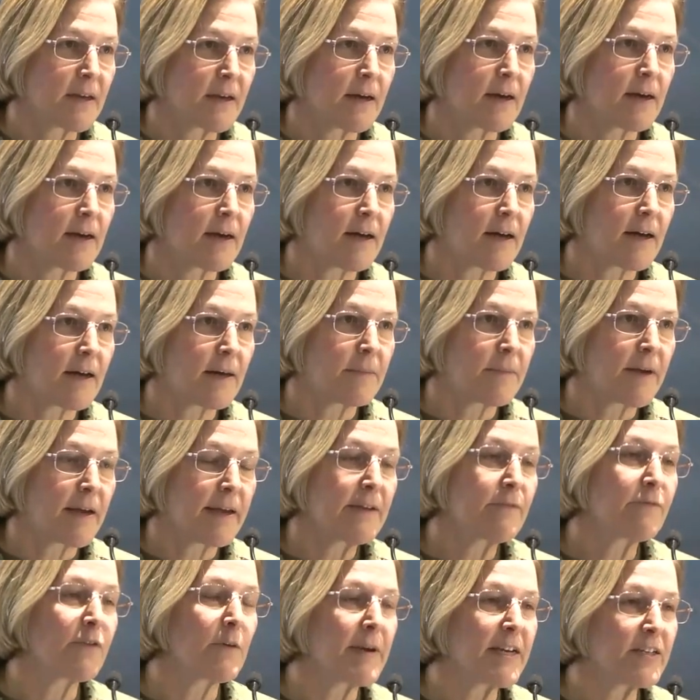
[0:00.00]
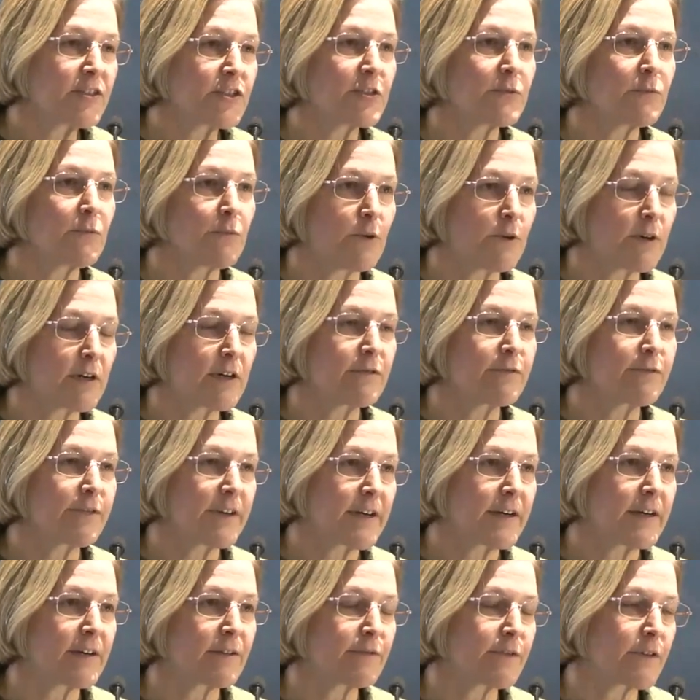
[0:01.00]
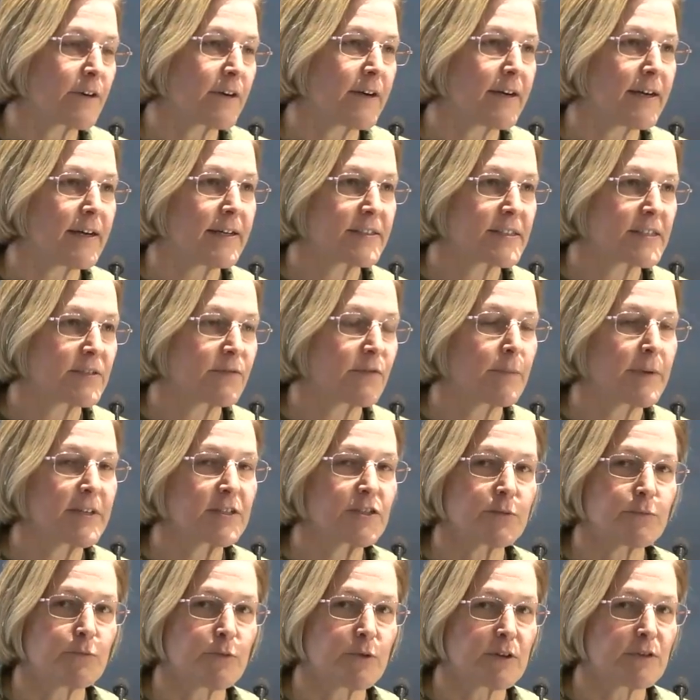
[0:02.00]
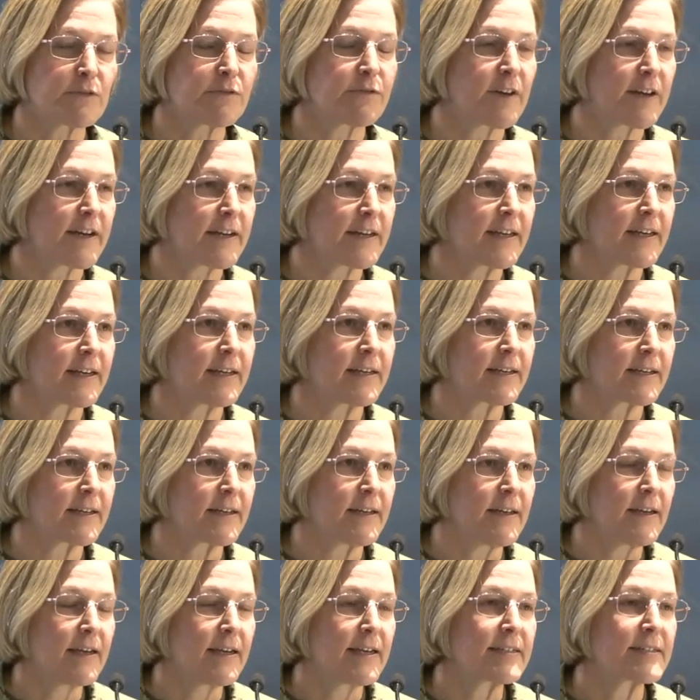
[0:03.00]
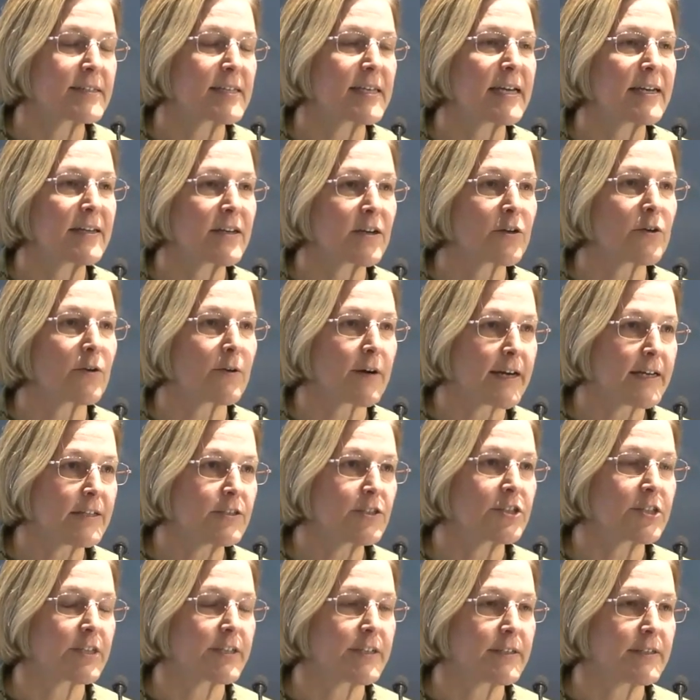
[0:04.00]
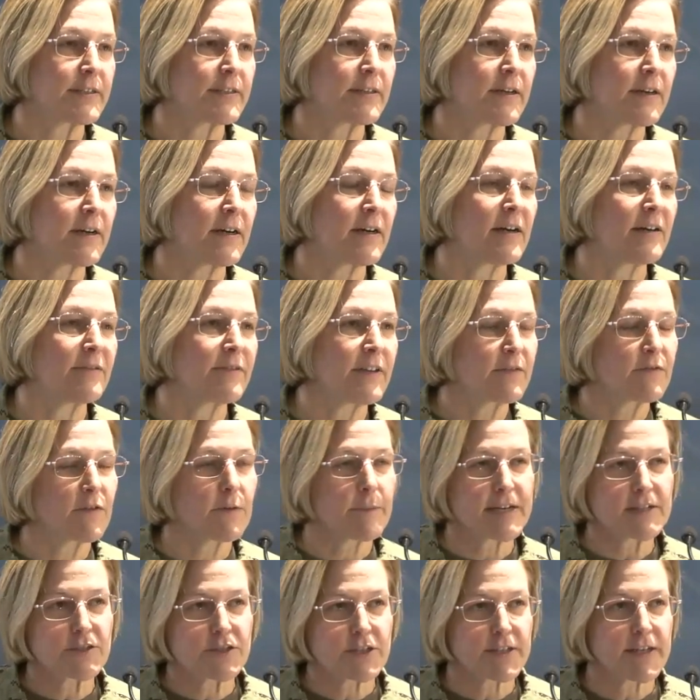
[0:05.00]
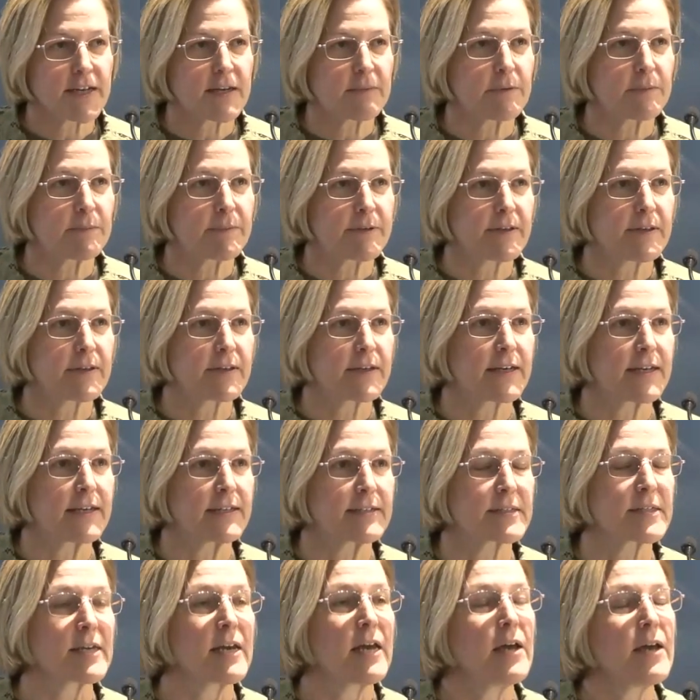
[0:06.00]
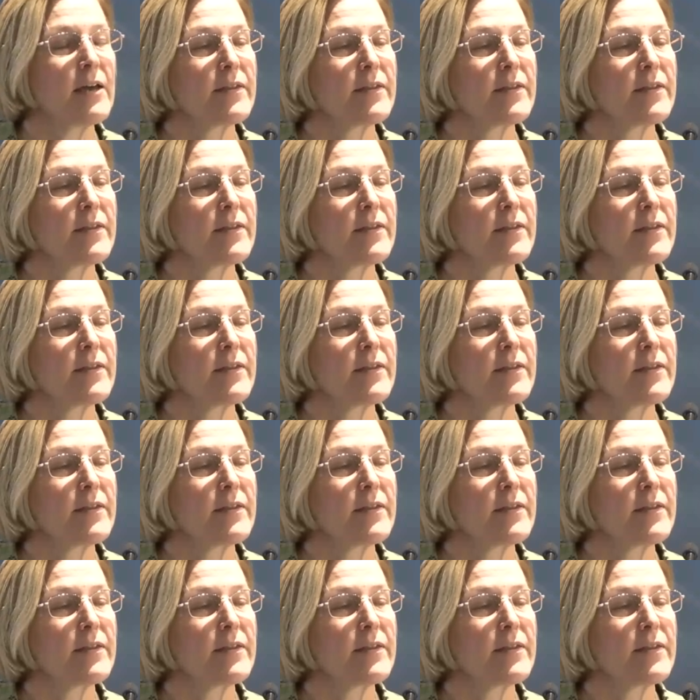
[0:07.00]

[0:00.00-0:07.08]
Um, information warfare for us, information war fighting, is the integration of information capabilities.